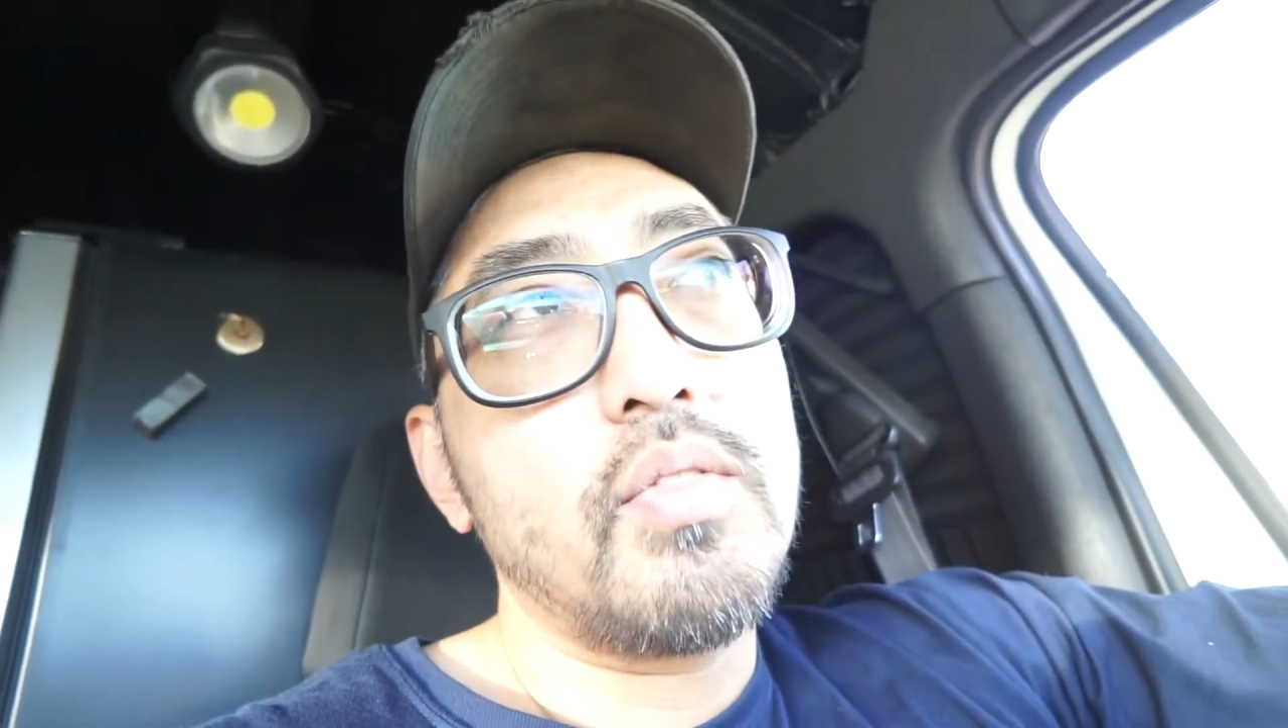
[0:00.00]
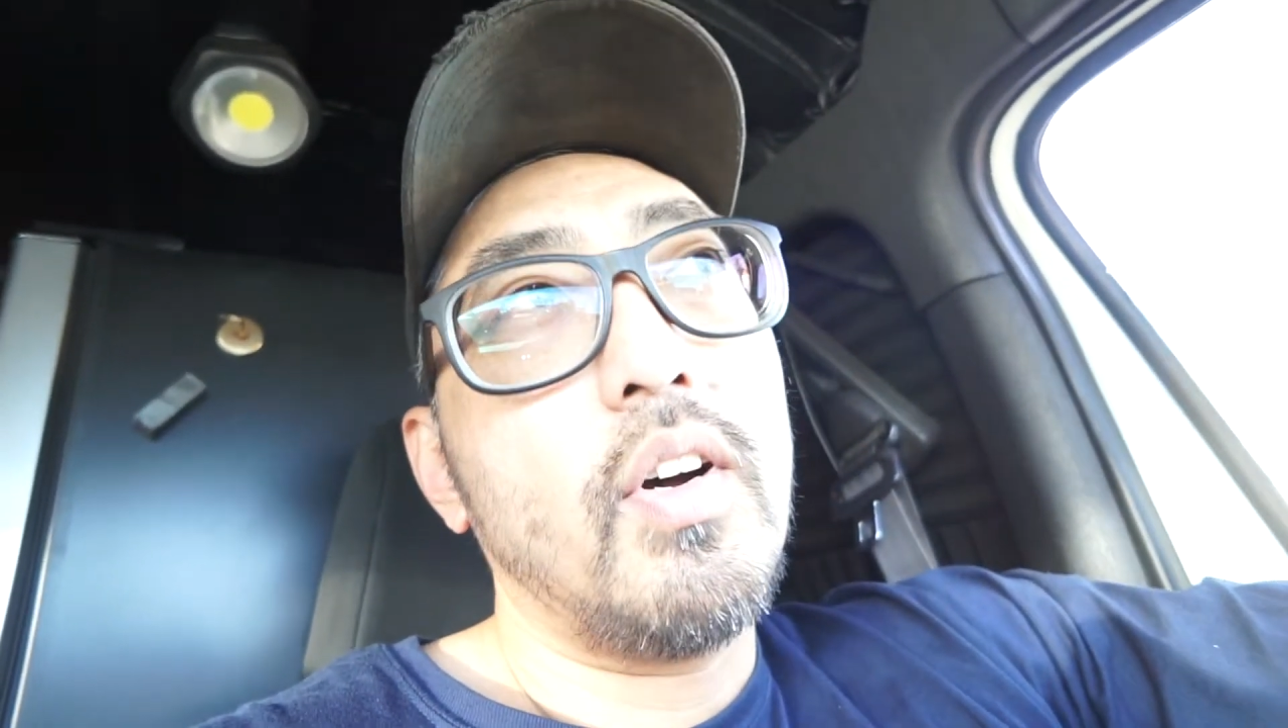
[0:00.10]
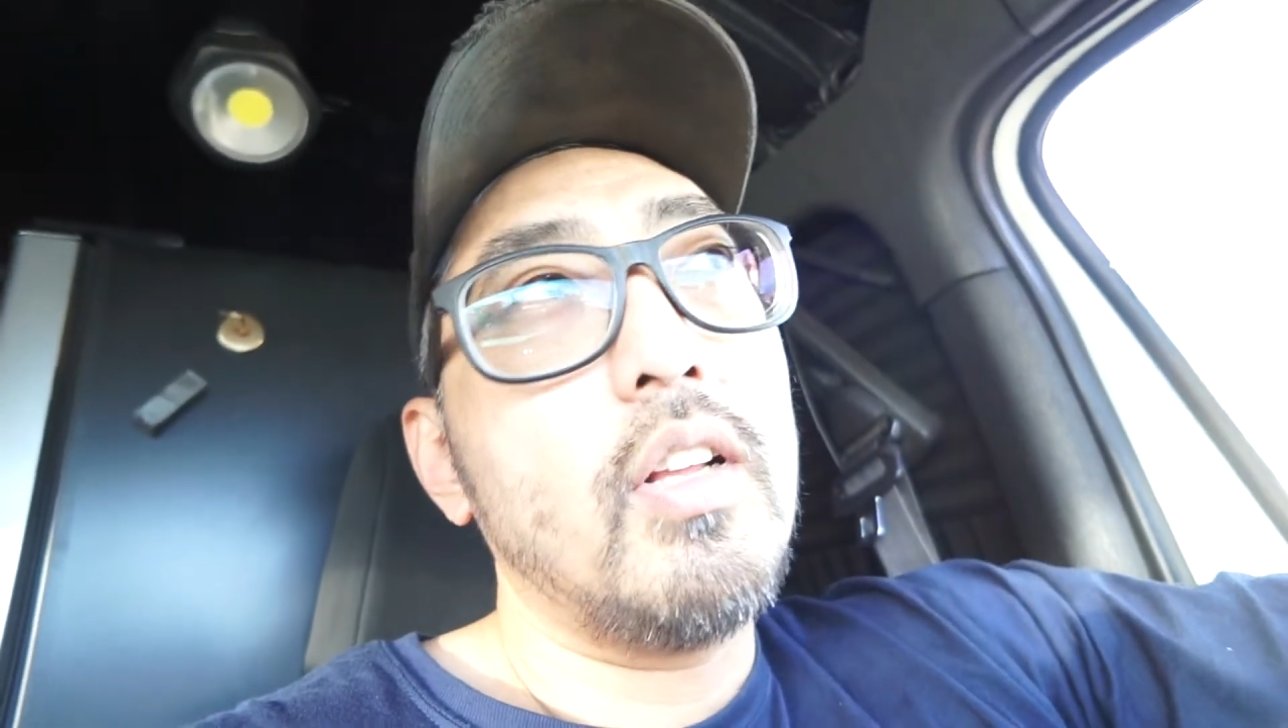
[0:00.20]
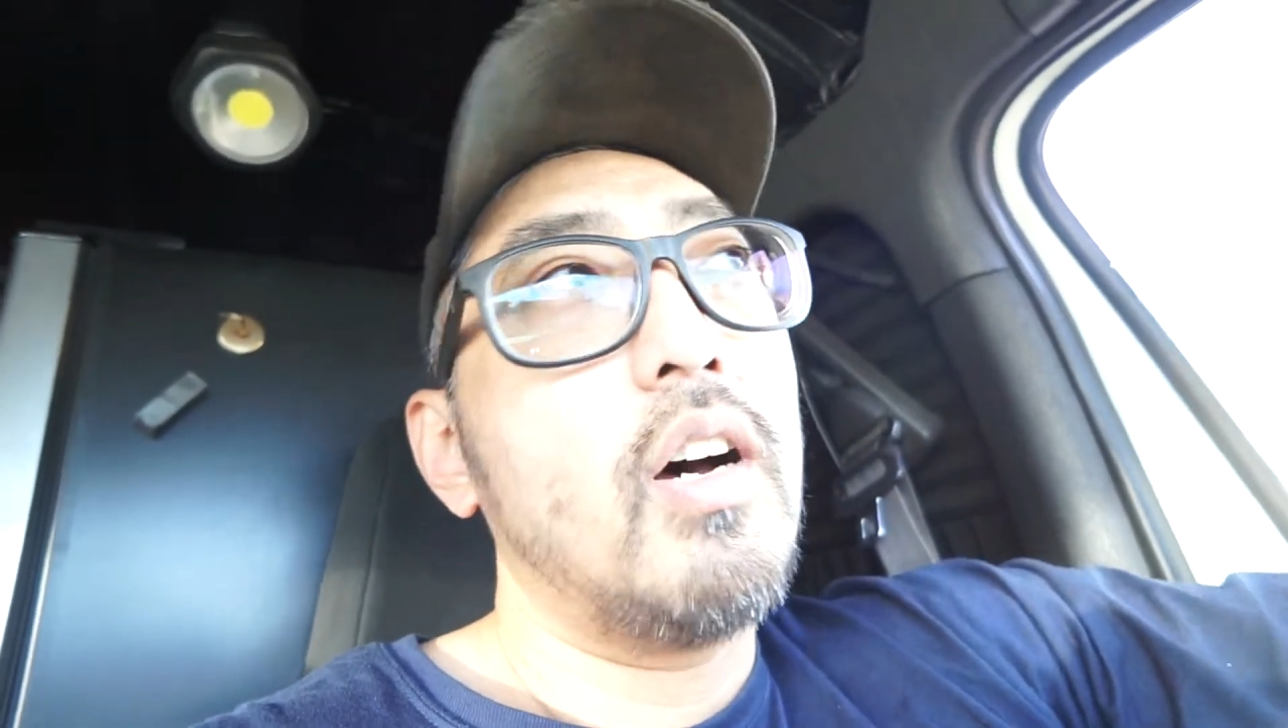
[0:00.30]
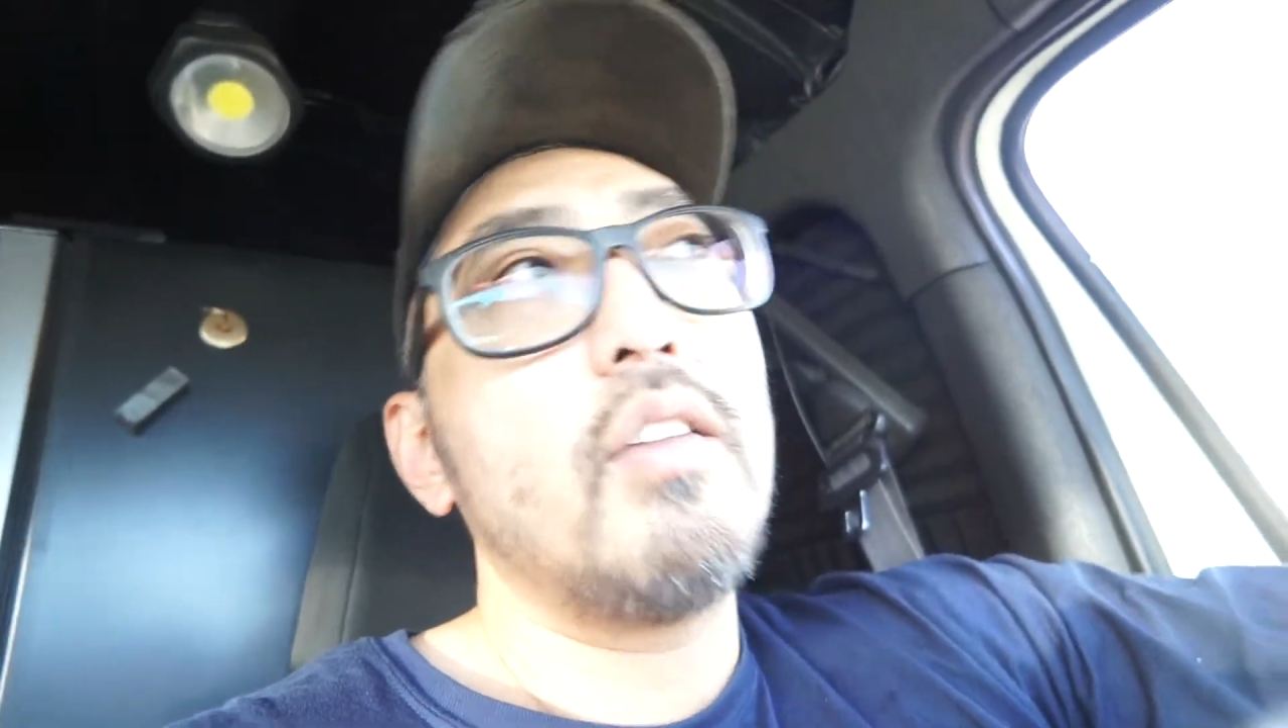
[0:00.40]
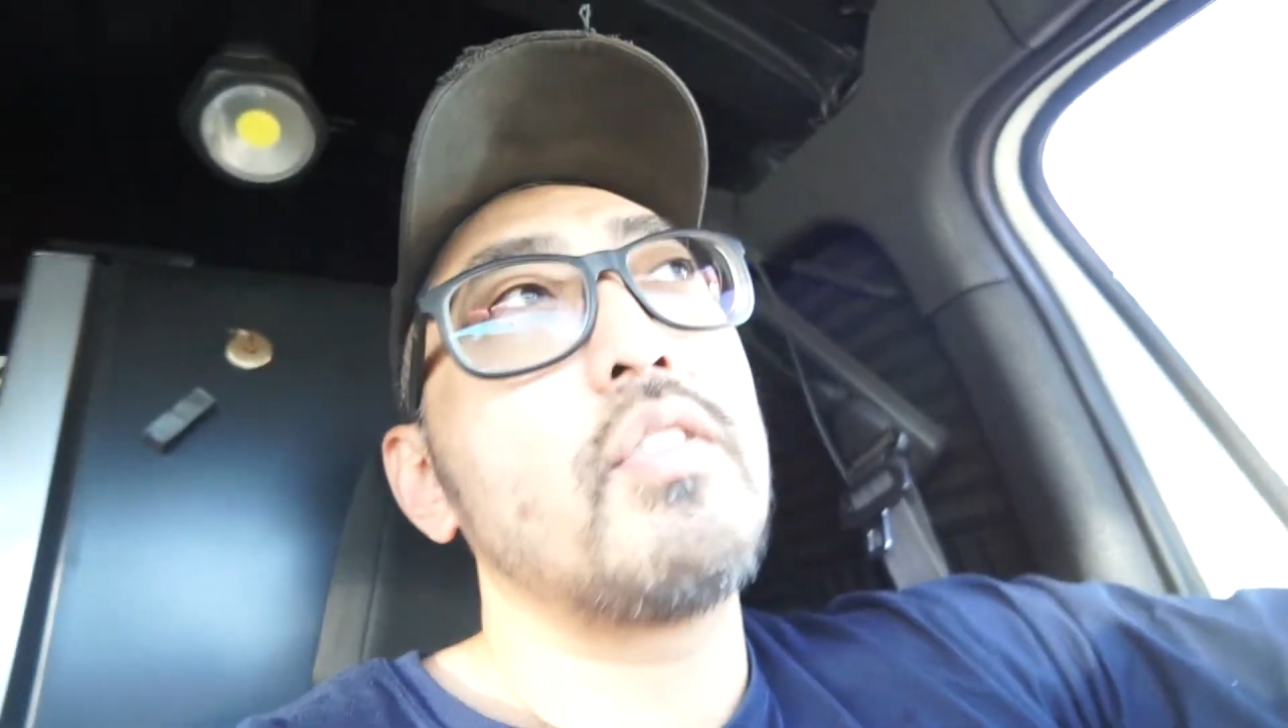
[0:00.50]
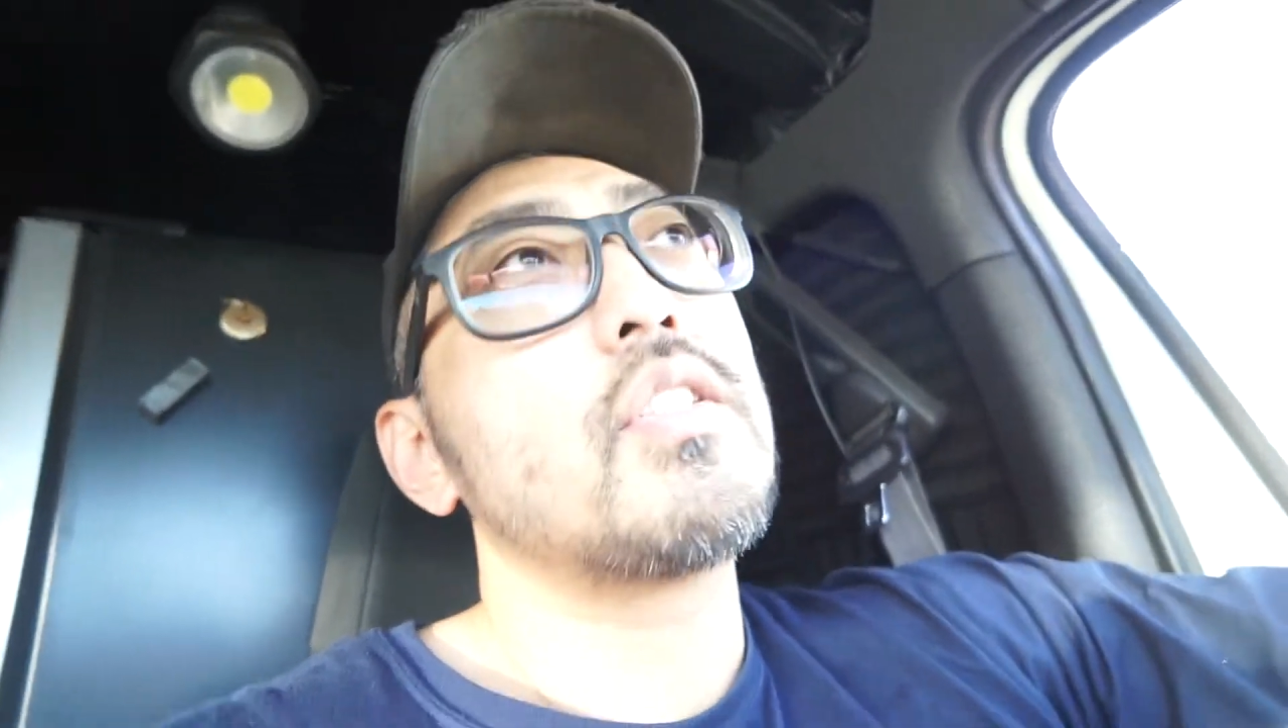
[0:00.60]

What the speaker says: fall off